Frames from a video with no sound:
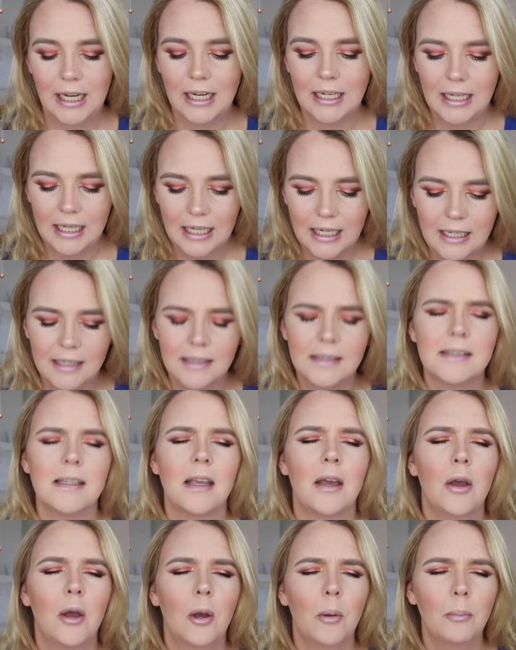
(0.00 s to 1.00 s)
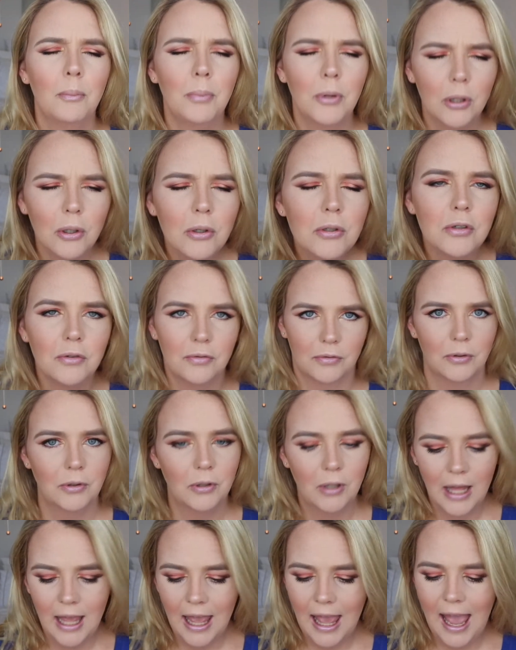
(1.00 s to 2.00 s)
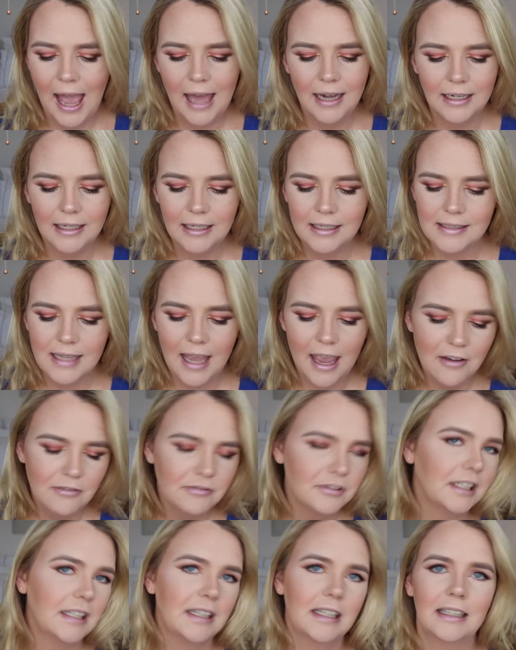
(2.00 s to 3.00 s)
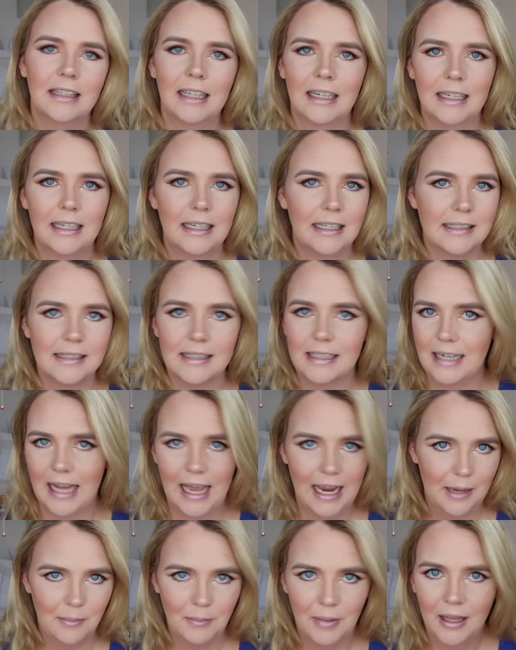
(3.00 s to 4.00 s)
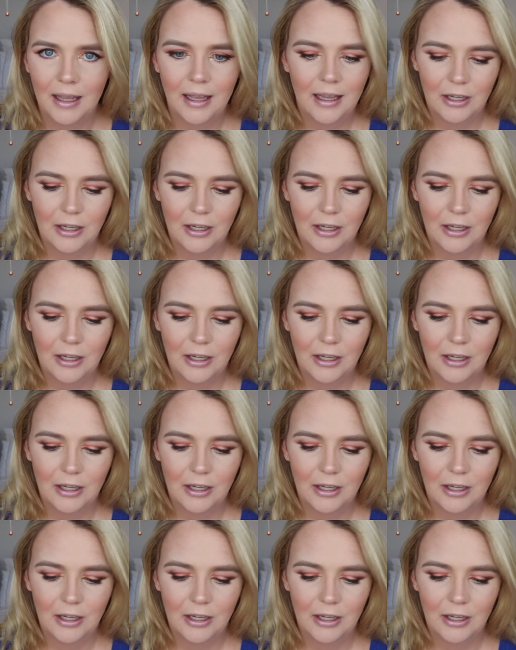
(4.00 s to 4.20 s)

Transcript: It is beautiful and it is everything that it is the name